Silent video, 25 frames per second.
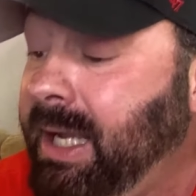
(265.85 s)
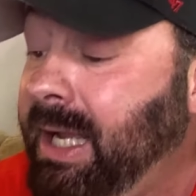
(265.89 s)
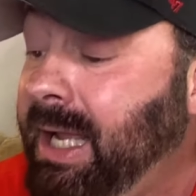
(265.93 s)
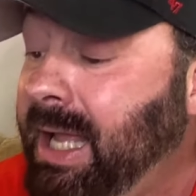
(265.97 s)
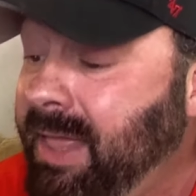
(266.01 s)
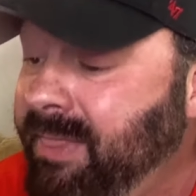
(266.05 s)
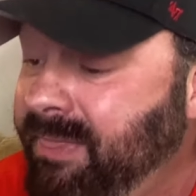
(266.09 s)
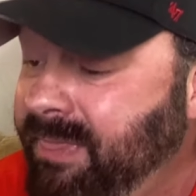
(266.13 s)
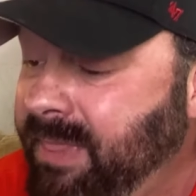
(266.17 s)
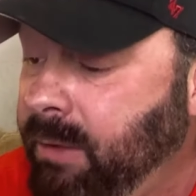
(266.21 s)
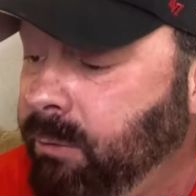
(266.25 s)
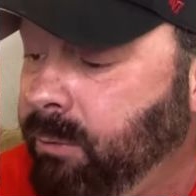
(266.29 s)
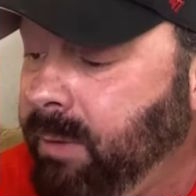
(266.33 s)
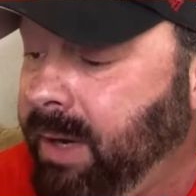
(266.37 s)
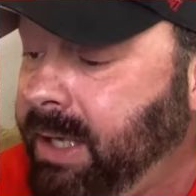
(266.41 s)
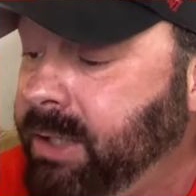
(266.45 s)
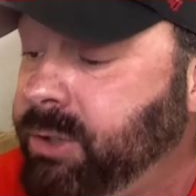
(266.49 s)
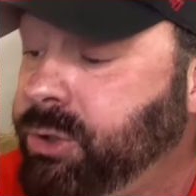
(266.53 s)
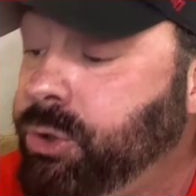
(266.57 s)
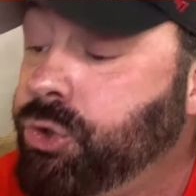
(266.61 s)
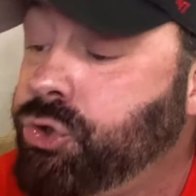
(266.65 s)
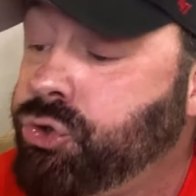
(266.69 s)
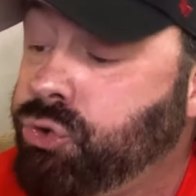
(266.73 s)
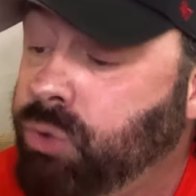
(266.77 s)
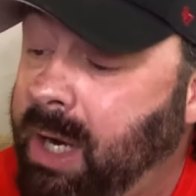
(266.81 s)
in the ring
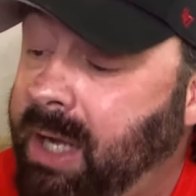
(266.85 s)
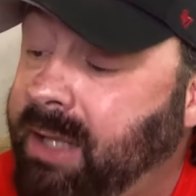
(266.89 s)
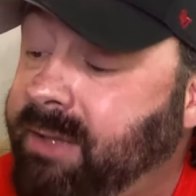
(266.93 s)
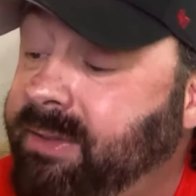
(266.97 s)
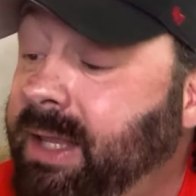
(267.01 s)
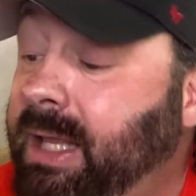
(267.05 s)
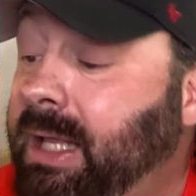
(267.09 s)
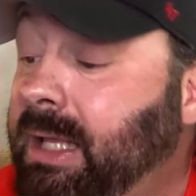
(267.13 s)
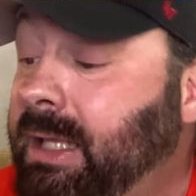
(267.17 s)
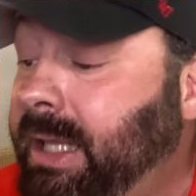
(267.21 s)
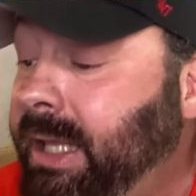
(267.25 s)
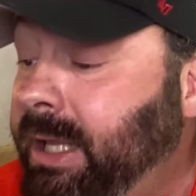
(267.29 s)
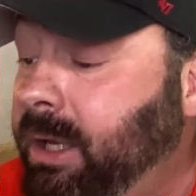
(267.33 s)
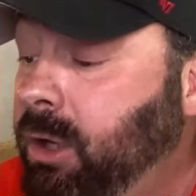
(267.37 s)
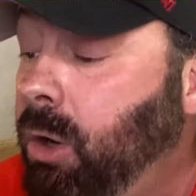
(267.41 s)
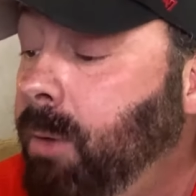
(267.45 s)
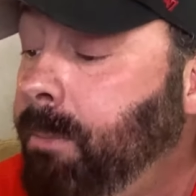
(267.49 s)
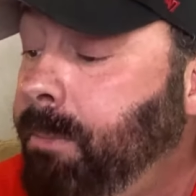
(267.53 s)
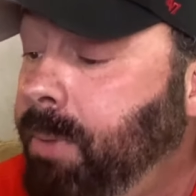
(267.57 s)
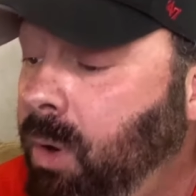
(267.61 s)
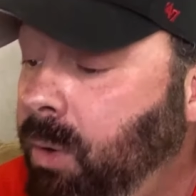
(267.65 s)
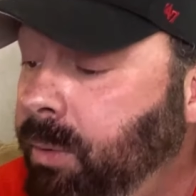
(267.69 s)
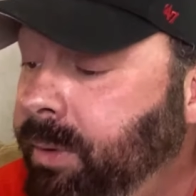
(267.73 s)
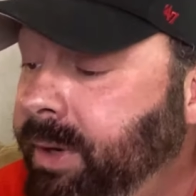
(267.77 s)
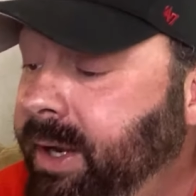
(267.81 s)
to strike the illegal
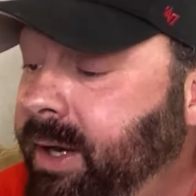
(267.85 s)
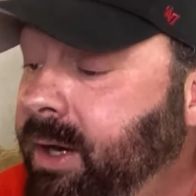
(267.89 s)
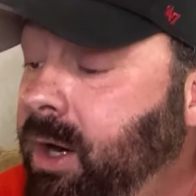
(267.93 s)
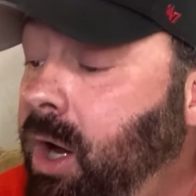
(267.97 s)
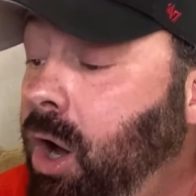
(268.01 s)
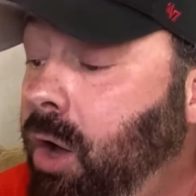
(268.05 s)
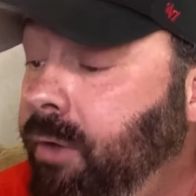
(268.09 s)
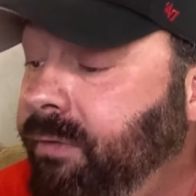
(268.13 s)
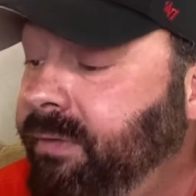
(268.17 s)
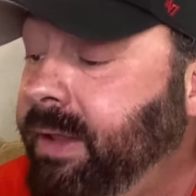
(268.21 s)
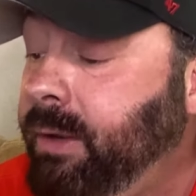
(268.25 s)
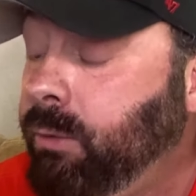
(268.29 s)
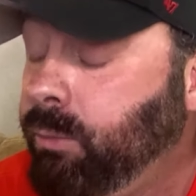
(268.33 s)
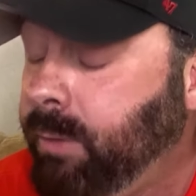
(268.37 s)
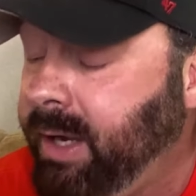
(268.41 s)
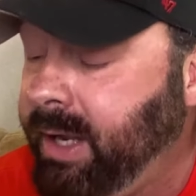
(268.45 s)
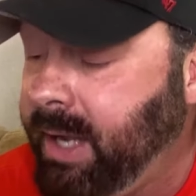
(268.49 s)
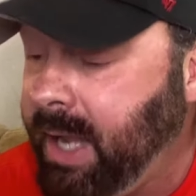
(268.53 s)
opponent on the ring